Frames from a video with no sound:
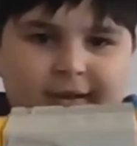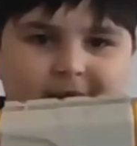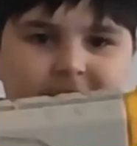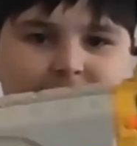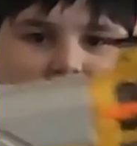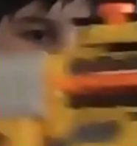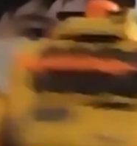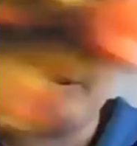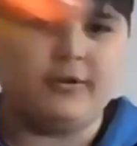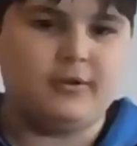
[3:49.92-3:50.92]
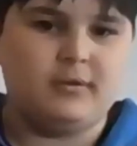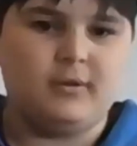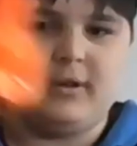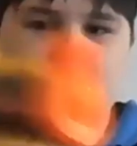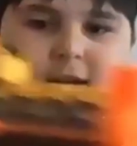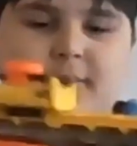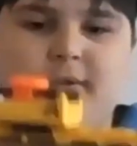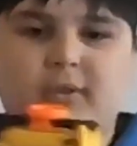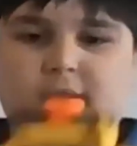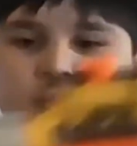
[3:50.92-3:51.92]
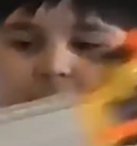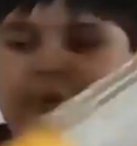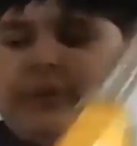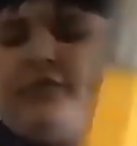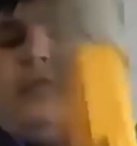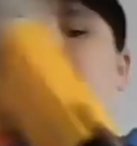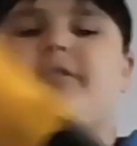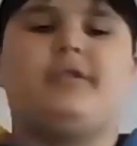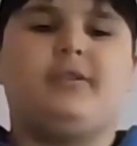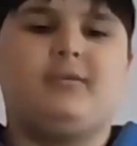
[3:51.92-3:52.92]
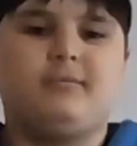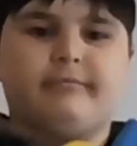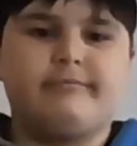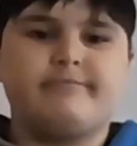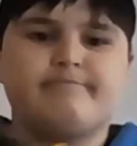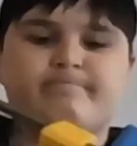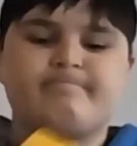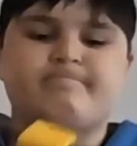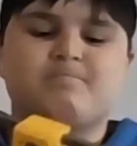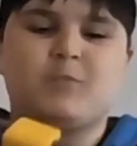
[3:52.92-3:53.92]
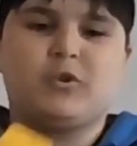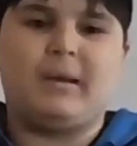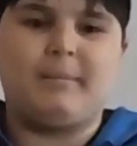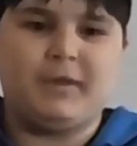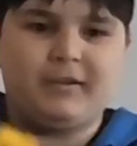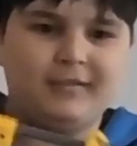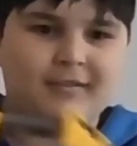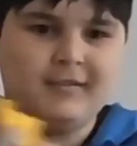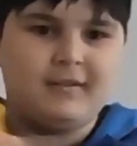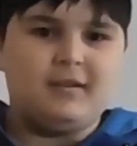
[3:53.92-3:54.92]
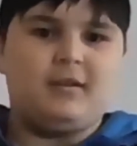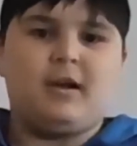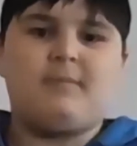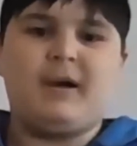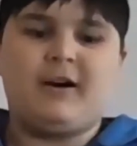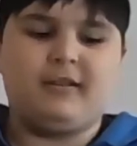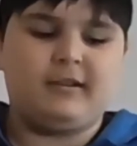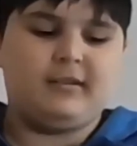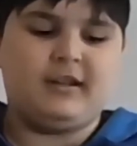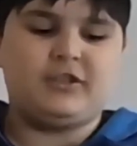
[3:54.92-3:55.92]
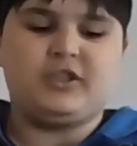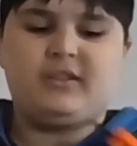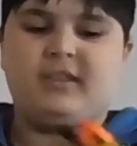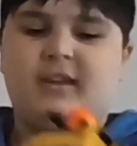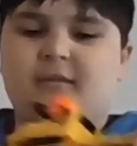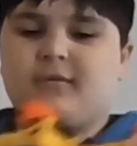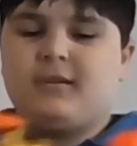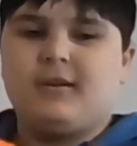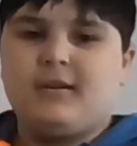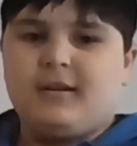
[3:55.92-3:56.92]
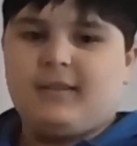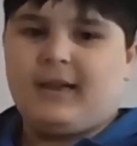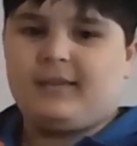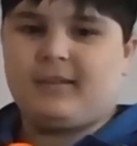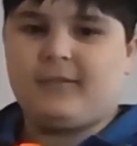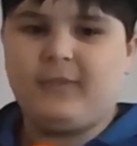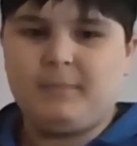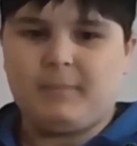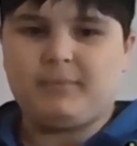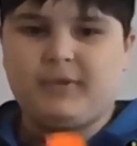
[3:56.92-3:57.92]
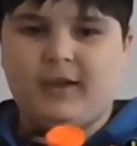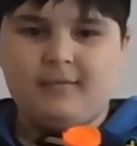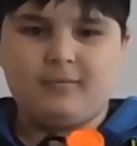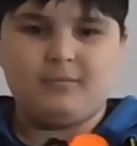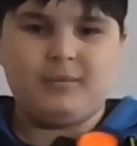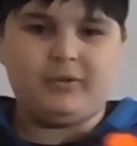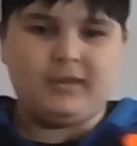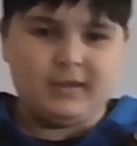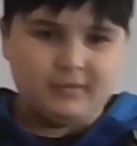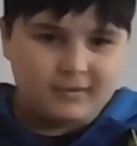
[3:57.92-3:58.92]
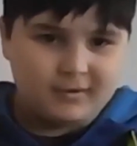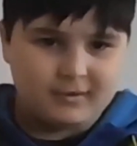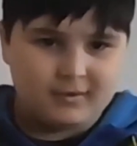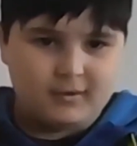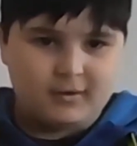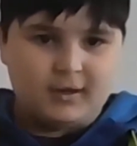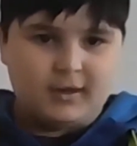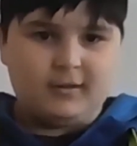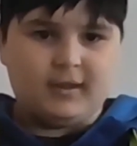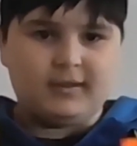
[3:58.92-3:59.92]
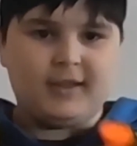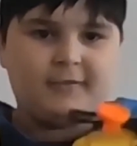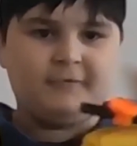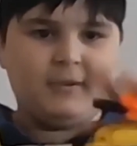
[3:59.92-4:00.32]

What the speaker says: This is my Recon. It comes with a storage stock or something, a barrel extension thing that has this flip-up sight built in, another